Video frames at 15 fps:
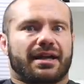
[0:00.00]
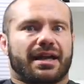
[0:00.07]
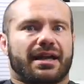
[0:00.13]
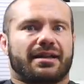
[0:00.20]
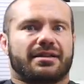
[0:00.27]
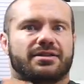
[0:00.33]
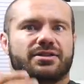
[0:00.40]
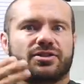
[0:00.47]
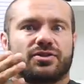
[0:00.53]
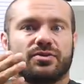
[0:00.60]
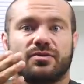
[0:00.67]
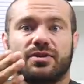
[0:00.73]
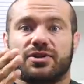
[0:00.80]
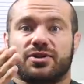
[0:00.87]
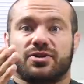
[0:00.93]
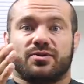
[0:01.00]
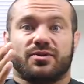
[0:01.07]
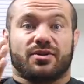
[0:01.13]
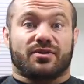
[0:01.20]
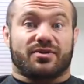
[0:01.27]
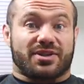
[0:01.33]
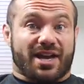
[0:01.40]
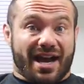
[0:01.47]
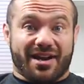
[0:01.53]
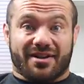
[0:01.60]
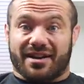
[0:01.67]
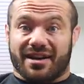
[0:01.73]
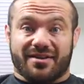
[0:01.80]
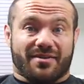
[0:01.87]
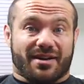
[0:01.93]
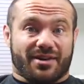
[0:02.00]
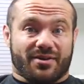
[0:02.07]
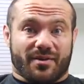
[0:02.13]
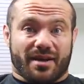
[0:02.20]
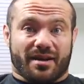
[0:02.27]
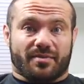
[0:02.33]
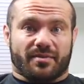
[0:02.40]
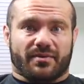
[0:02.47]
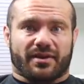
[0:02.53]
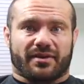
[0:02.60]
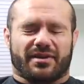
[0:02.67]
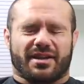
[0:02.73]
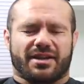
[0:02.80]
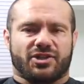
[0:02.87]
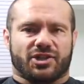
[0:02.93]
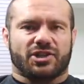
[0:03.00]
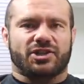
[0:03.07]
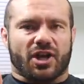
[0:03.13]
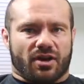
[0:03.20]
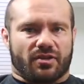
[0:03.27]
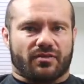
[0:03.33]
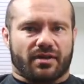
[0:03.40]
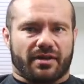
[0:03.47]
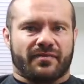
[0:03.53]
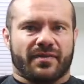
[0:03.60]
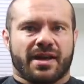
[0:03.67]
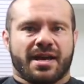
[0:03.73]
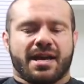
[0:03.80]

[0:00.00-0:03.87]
And as soon as you, you're tired anyway, you wake up in the middle of the night just hungry.